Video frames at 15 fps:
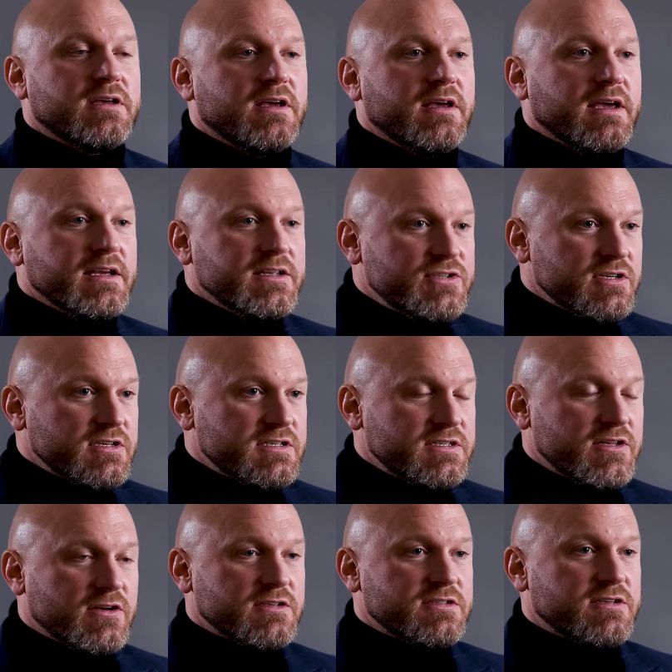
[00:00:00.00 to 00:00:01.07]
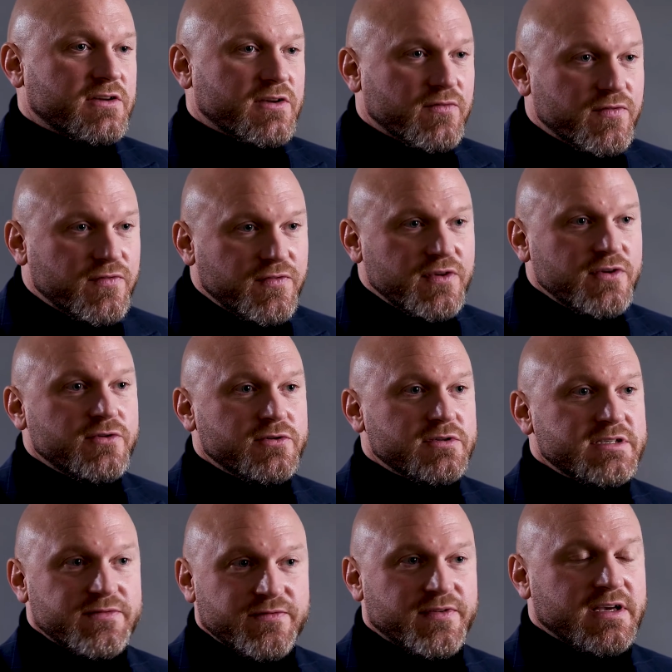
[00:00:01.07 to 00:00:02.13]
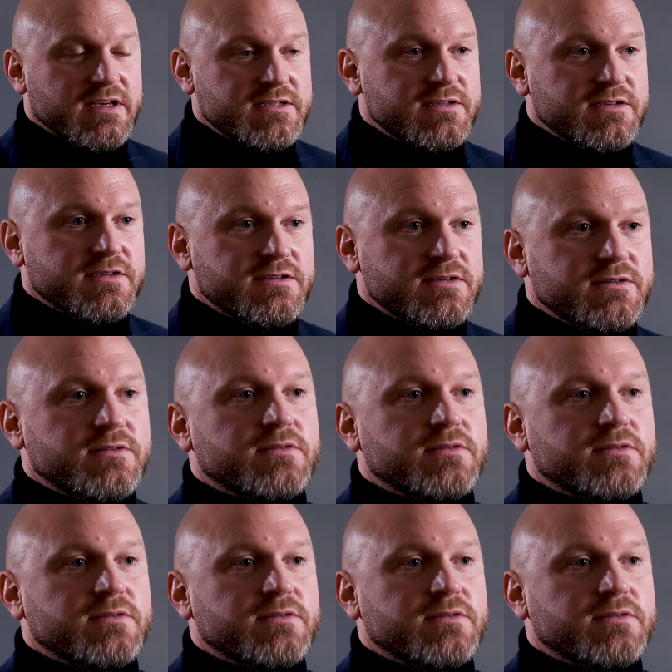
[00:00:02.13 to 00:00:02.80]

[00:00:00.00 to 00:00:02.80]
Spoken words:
it just starts to confuse investors.